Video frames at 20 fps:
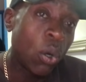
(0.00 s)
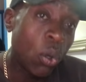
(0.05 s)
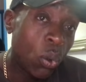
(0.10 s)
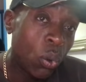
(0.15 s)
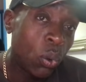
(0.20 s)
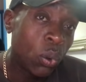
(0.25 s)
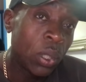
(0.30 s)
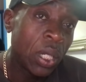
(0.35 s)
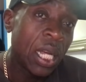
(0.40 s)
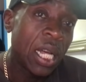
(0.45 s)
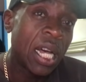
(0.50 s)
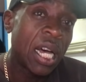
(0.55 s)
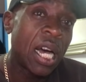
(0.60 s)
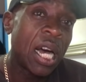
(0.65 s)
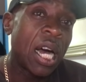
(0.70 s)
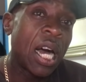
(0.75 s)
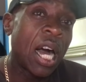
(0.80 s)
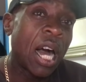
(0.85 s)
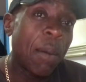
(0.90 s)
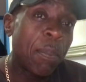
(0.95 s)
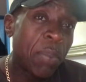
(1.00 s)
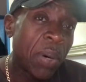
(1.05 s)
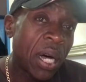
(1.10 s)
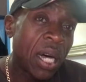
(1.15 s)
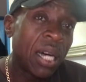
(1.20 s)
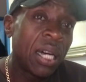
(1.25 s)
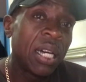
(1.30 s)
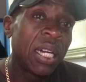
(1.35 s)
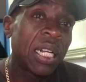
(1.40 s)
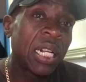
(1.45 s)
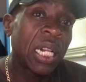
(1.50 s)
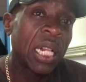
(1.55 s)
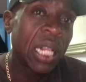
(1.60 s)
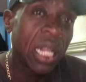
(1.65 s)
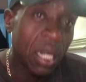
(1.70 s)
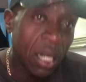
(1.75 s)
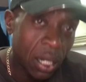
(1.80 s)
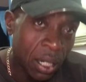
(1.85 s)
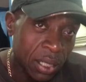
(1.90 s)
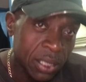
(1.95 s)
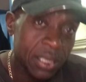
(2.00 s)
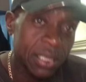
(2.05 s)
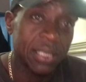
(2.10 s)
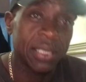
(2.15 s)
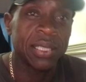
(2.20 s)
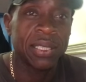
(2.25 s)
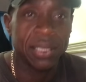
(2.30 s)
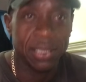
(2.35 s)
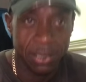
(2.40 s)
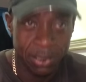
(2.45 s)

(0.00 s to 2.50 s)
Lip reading: all upper class.